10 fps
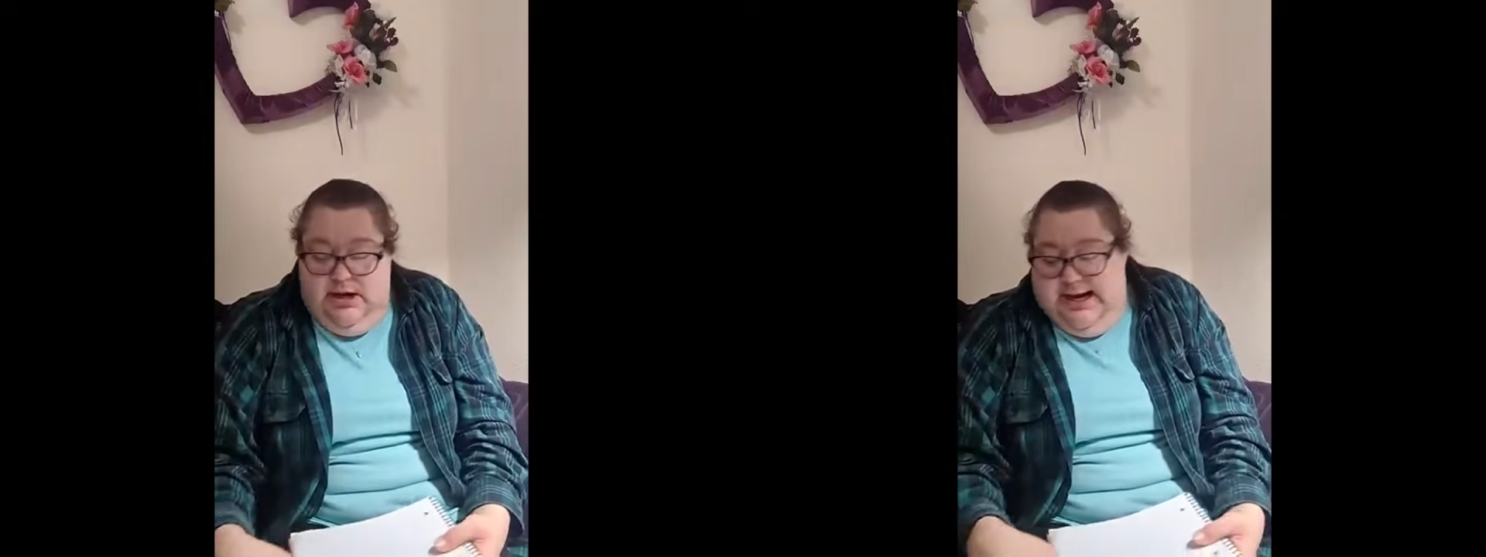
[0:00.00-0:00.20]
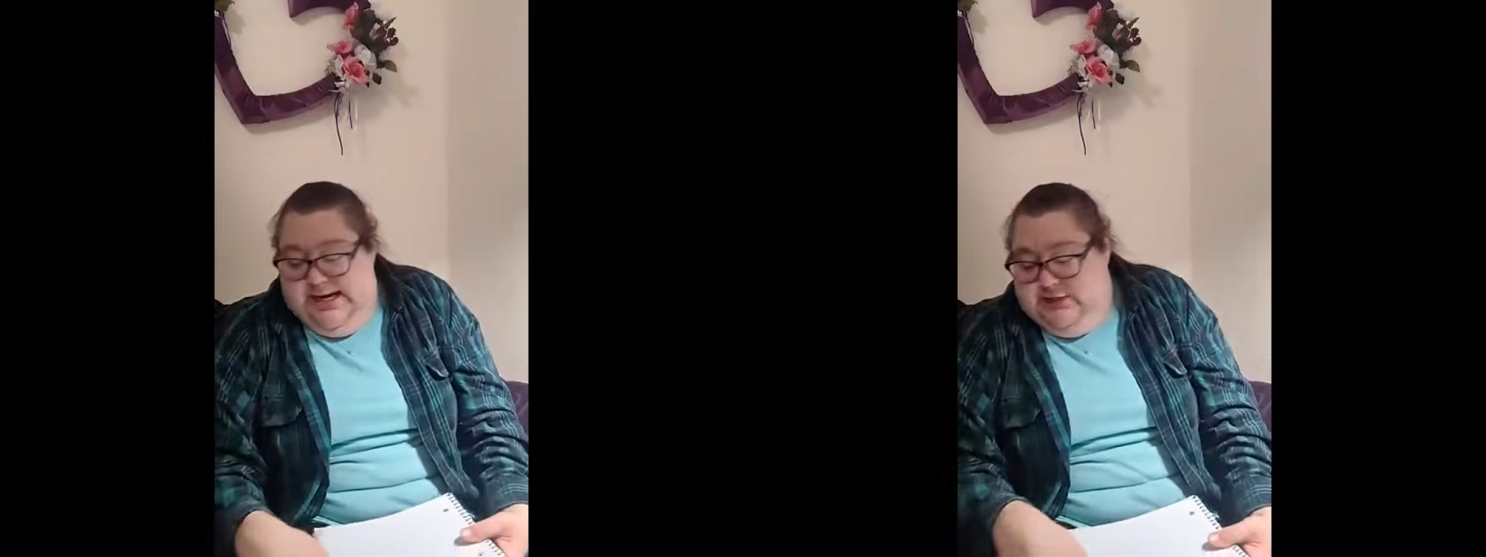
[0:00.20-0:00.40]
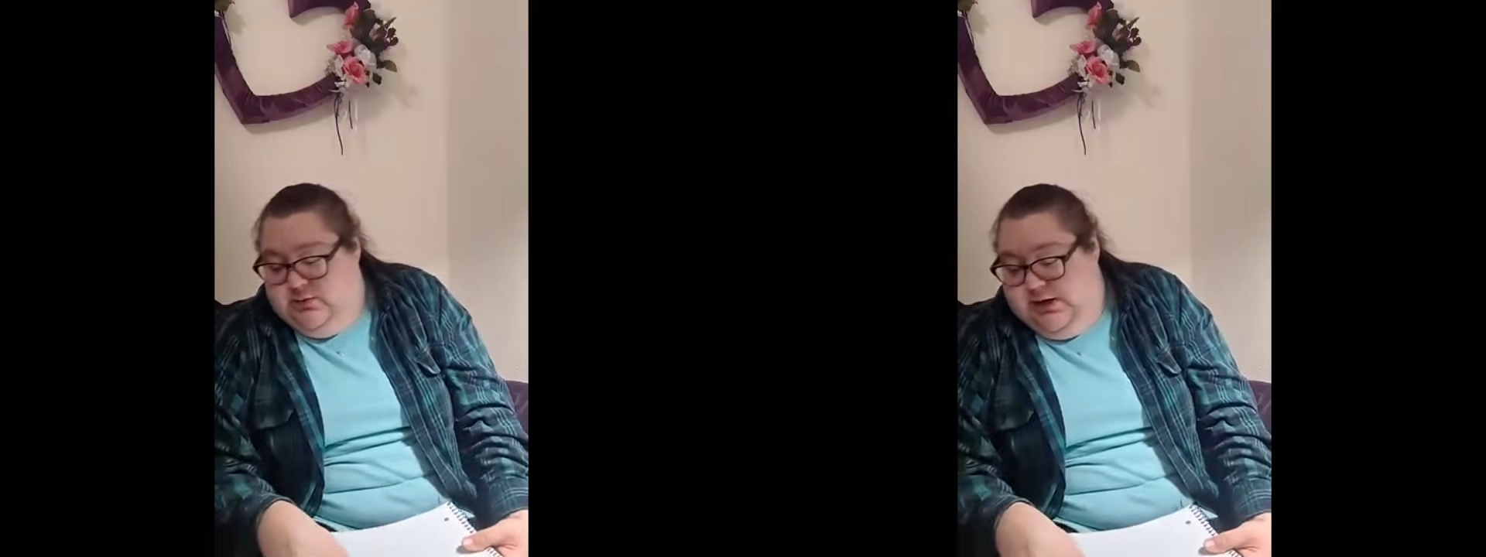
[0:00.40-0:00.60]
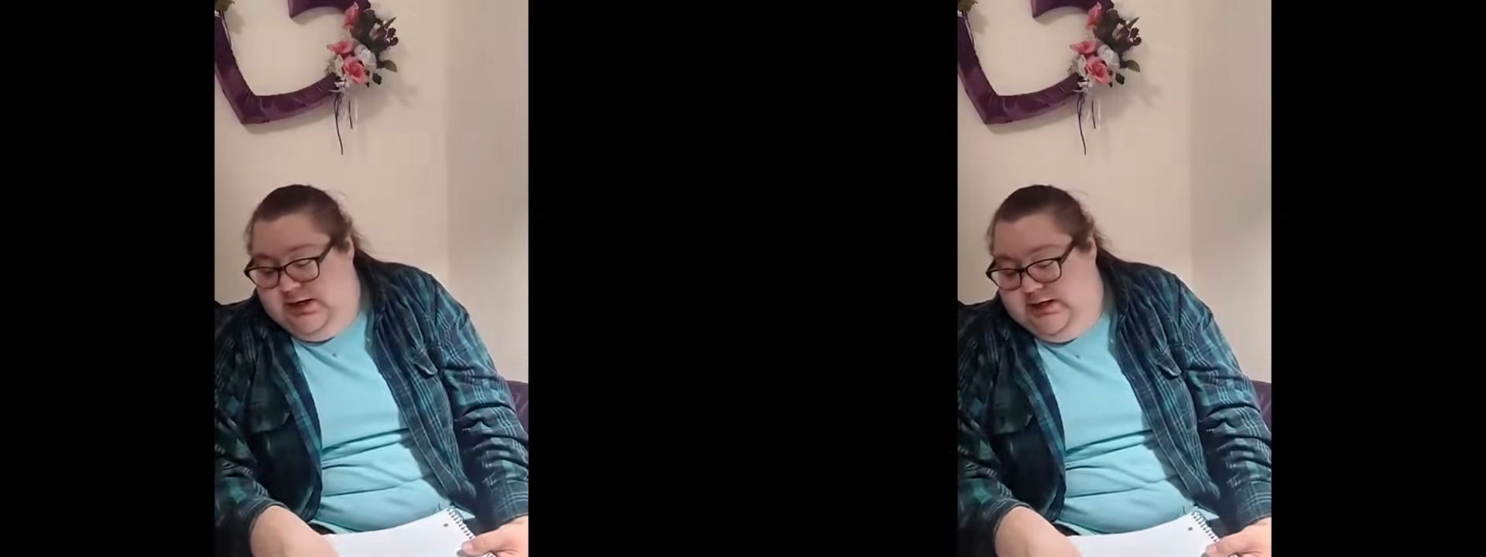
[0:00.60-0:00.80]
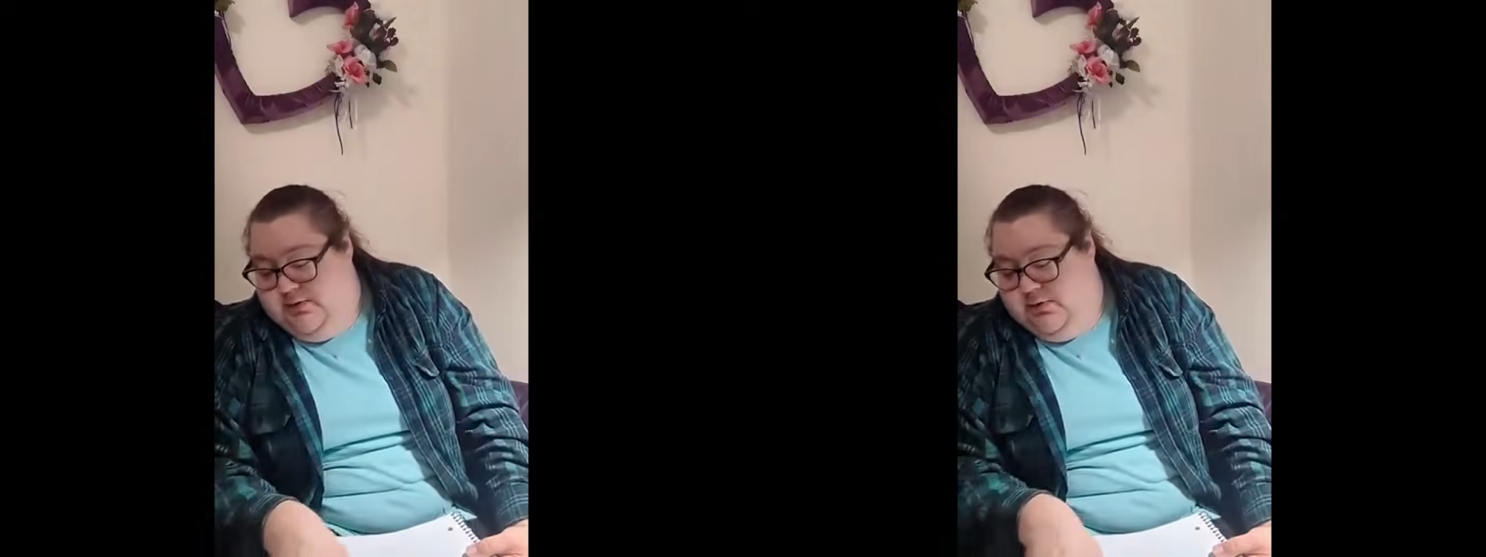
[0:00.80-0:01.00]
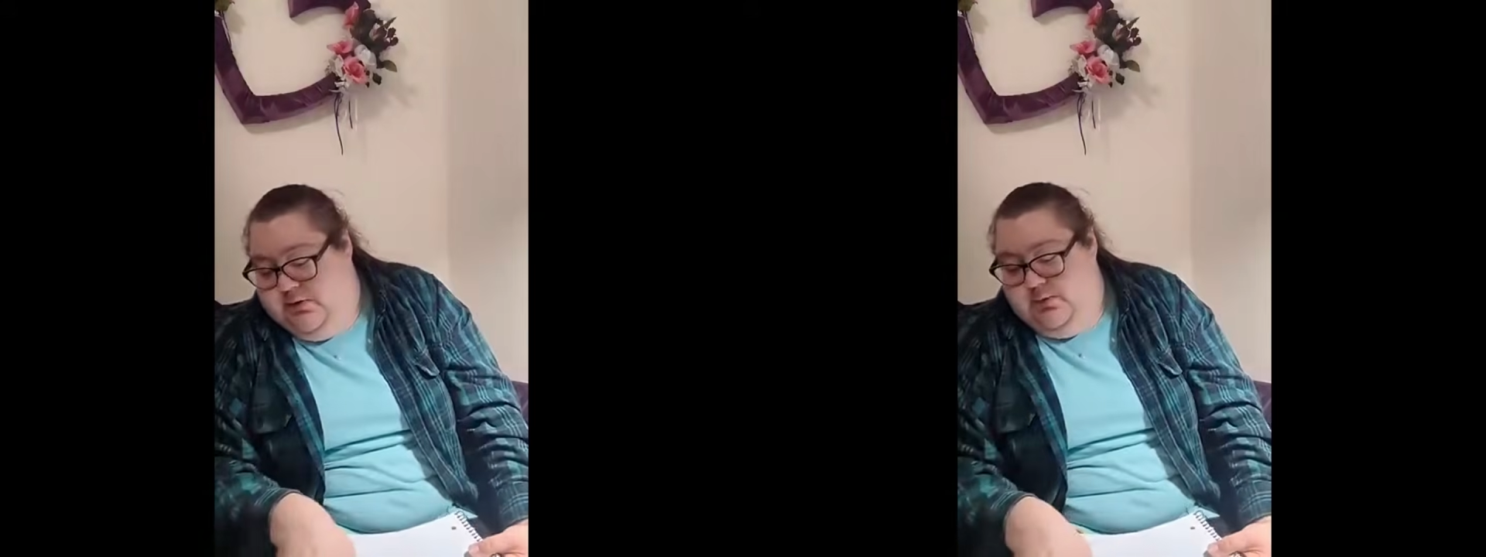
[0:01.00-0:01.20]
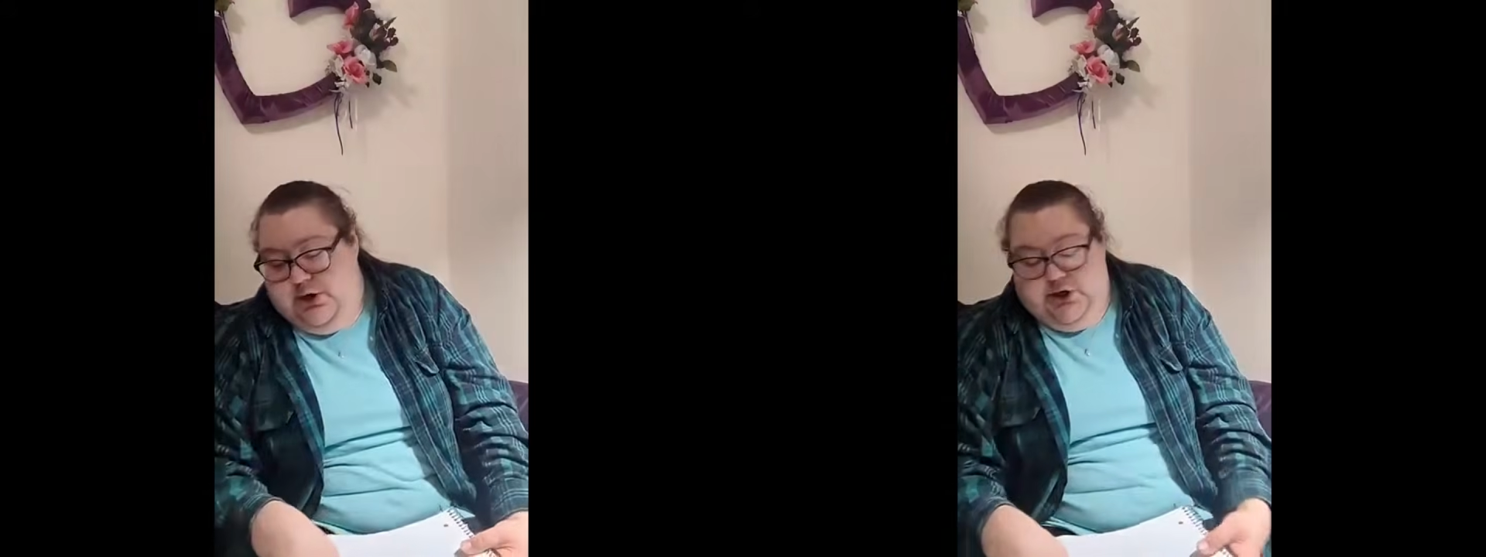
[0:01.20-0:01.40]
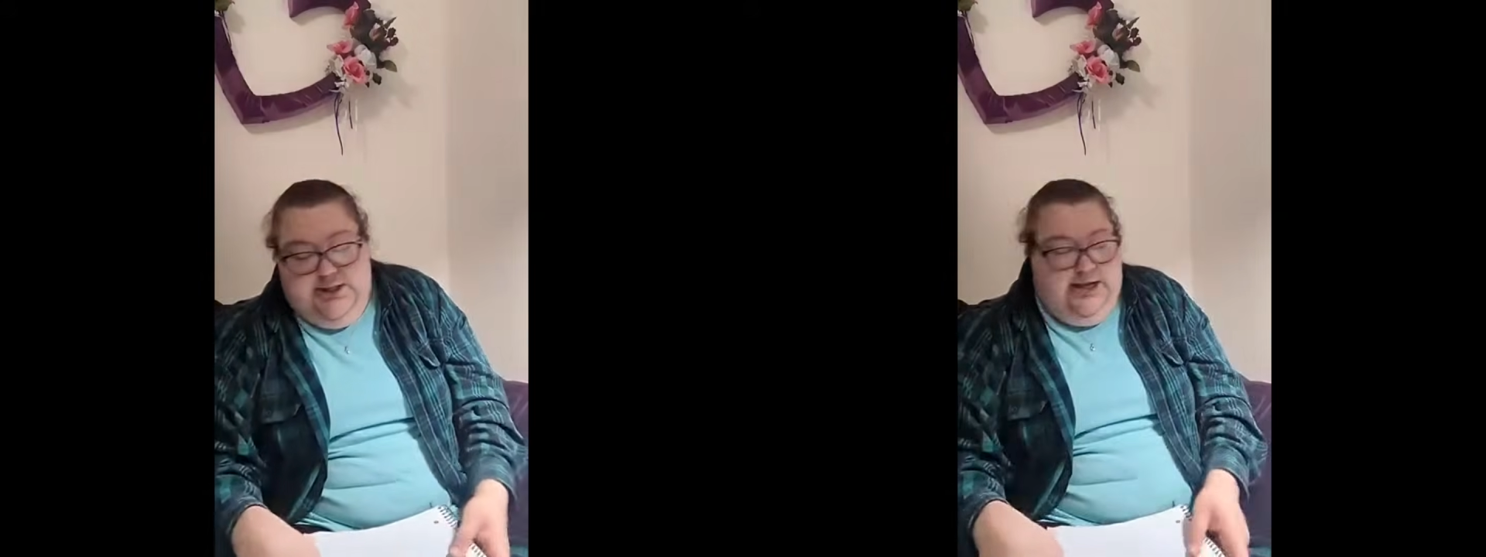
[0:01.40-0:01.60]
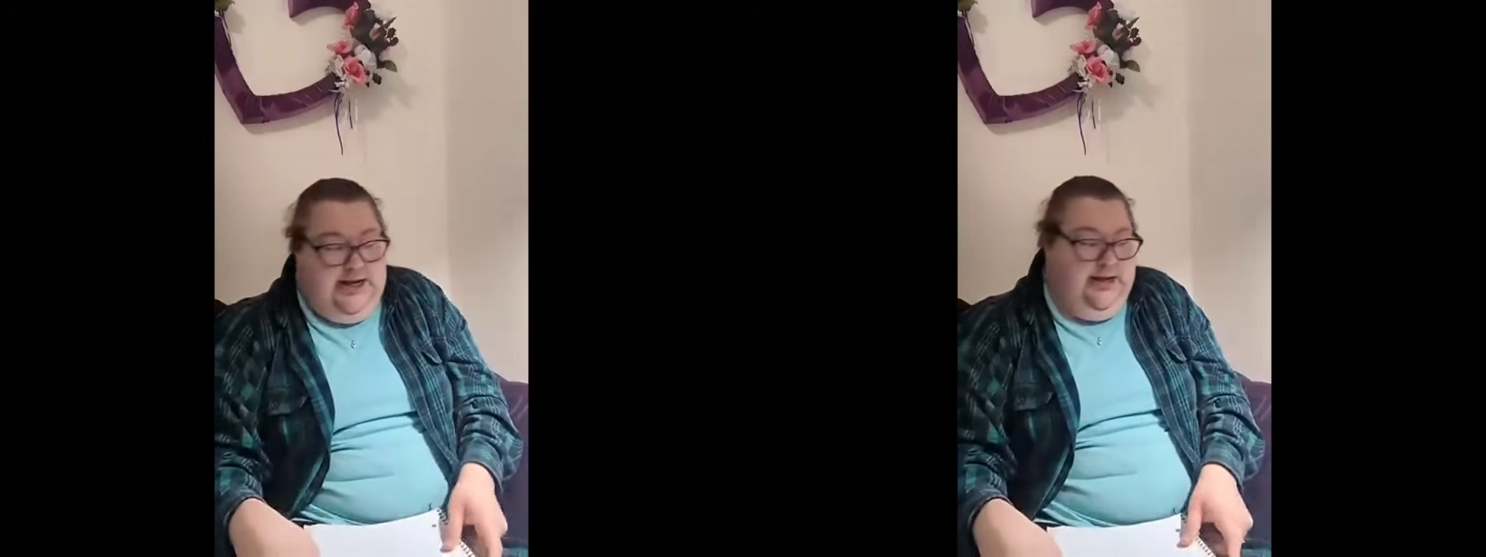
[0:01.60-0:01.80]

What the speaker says: Hence why I didn't really work on that